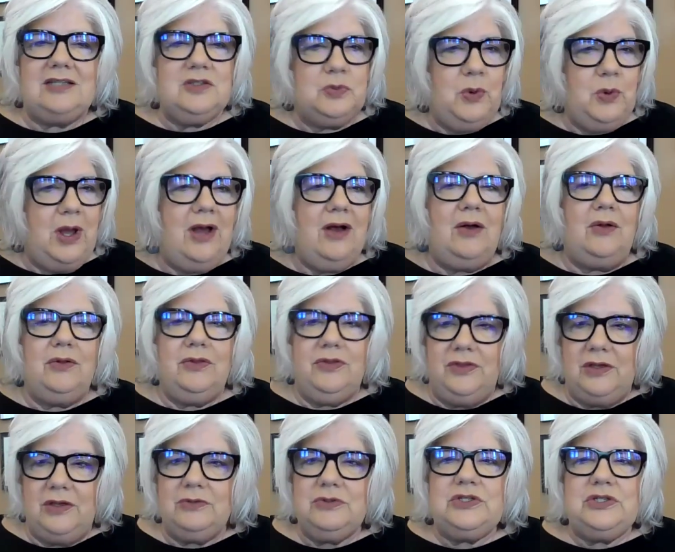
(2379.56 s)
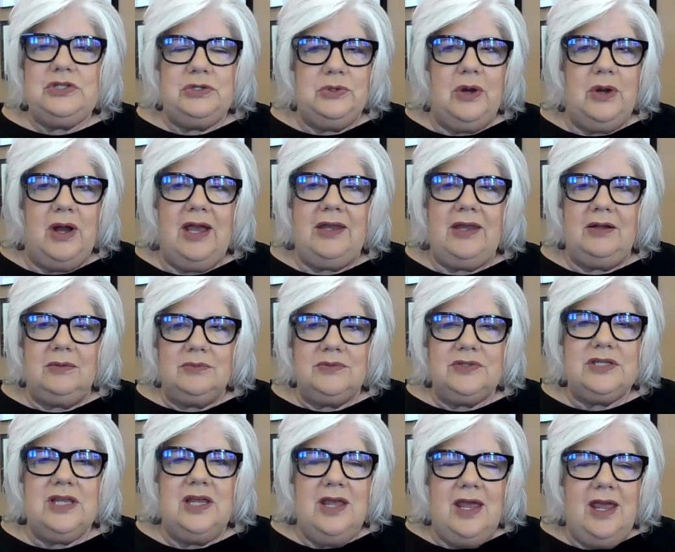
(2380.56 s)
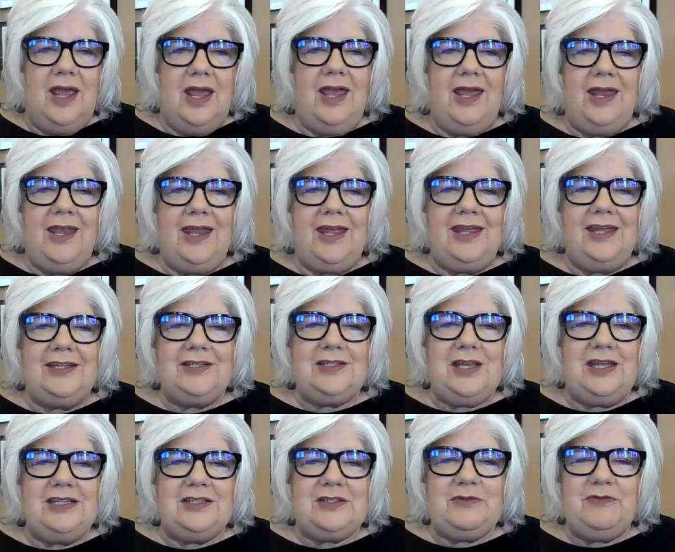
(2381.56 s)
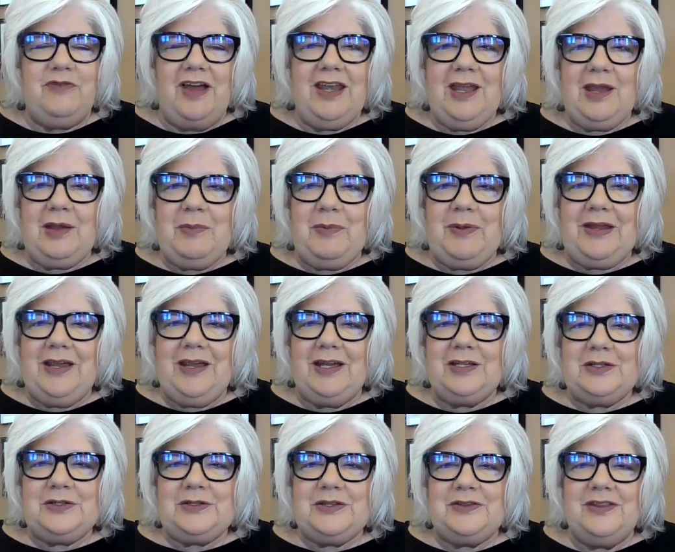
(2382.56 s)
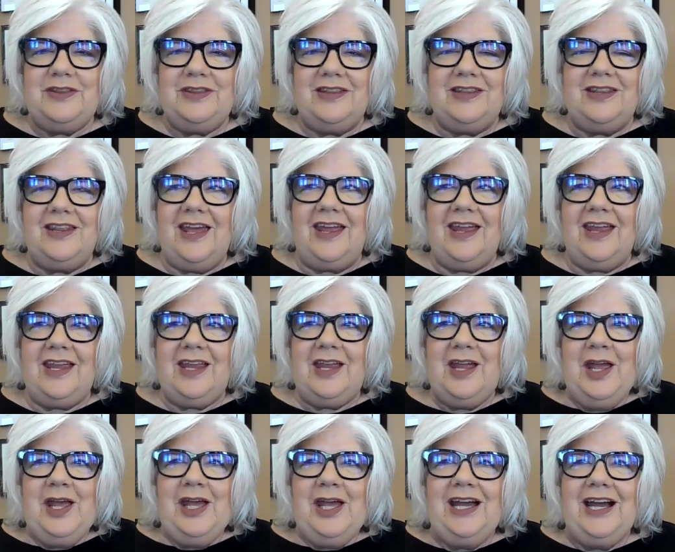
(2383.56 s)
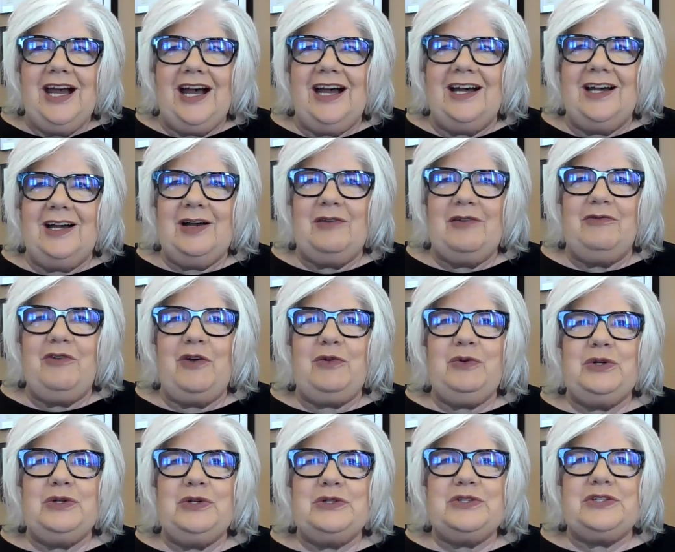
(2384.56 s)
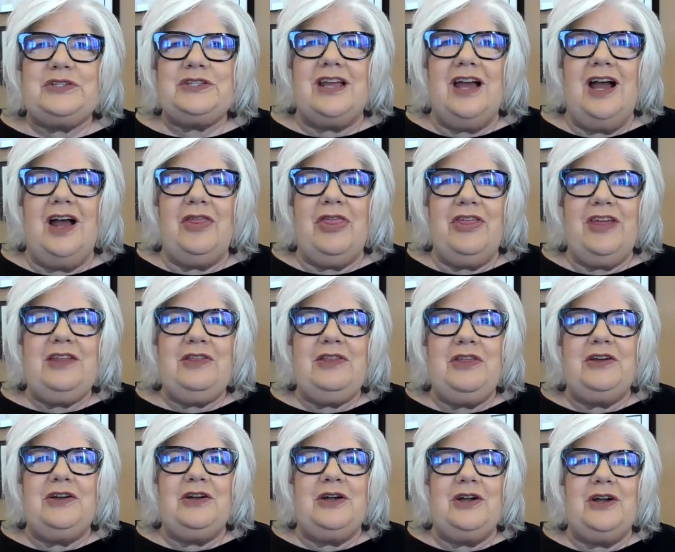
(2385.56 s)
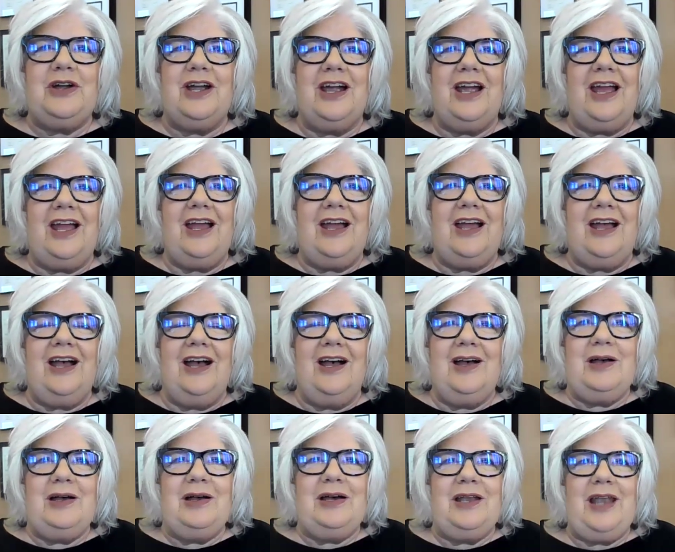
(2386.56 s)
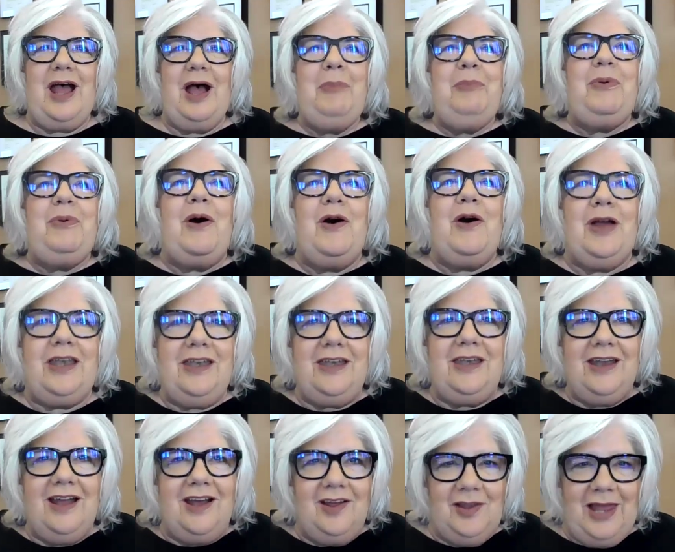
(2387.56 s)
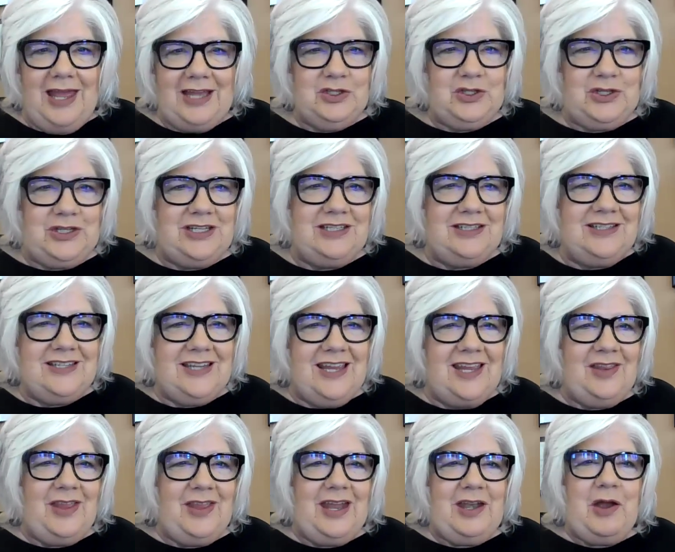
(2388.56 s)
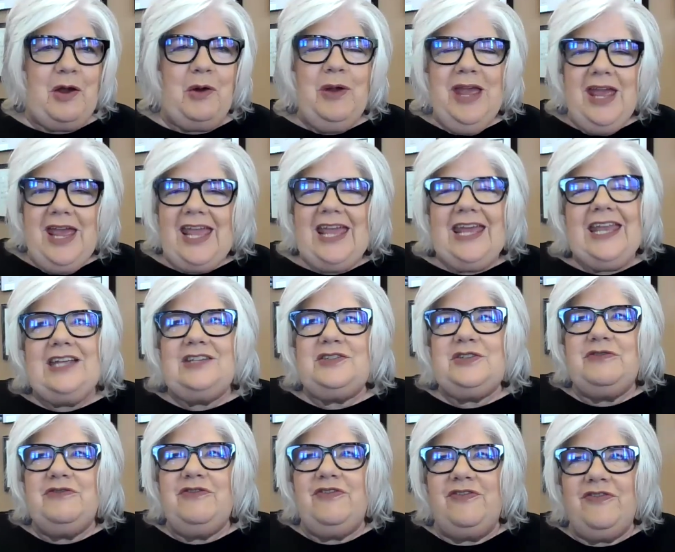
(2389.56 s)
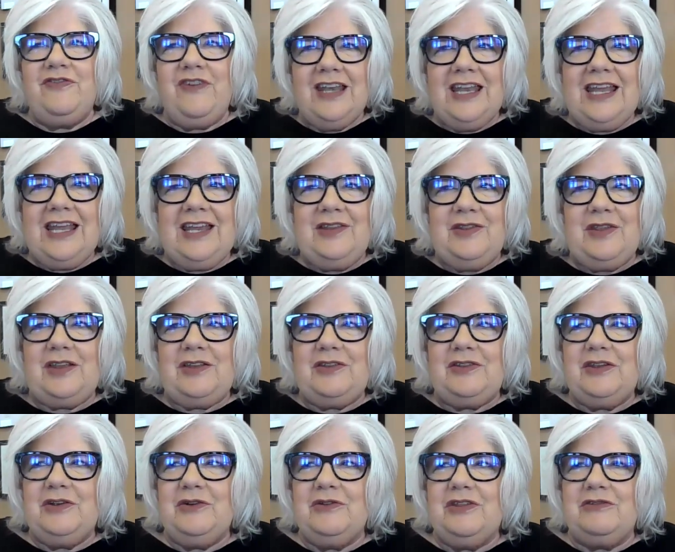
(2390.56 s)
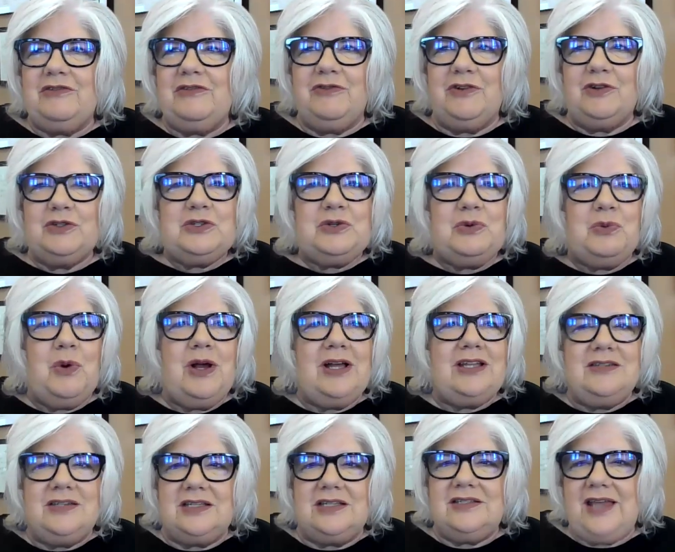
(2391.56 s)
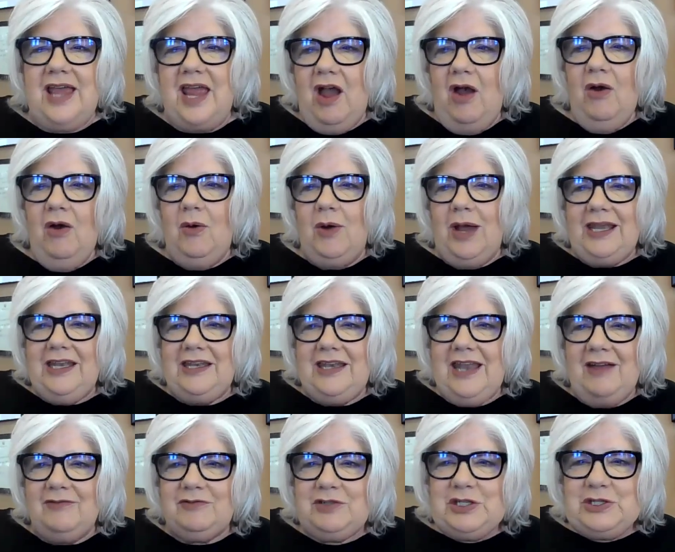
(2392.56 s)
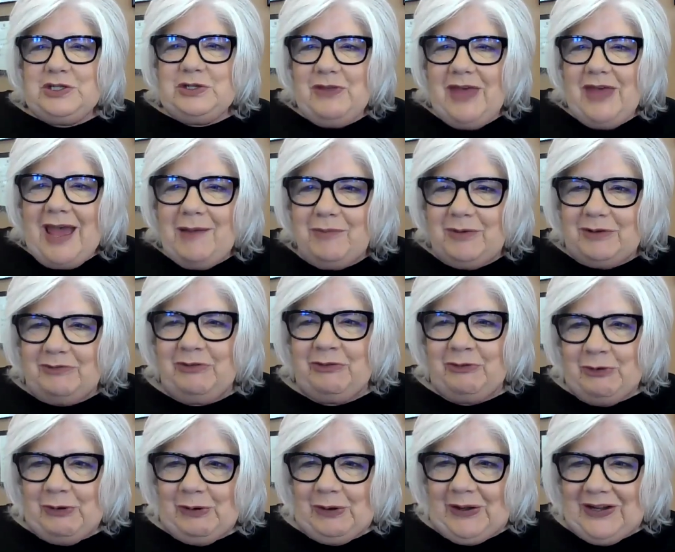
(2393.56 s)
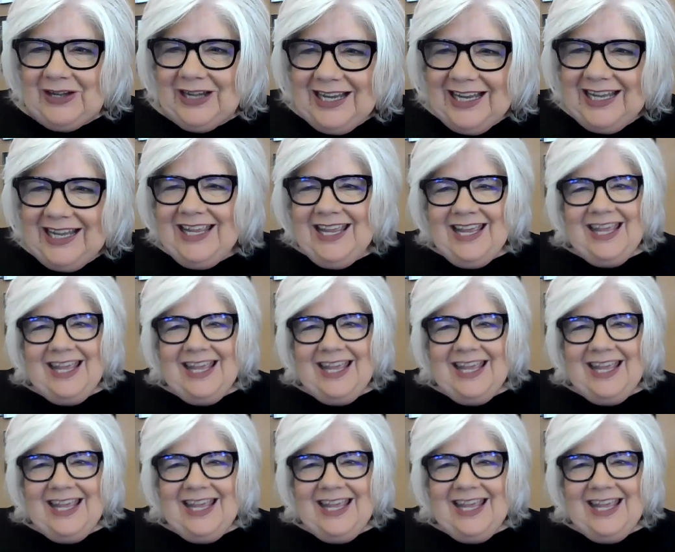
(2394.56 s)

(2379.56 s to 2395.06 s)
As well, those 2 items. And it's funny because they voters think they're up on elections and they know, and it's funny that they're the first ones that say, oh, I didn't have to do that before.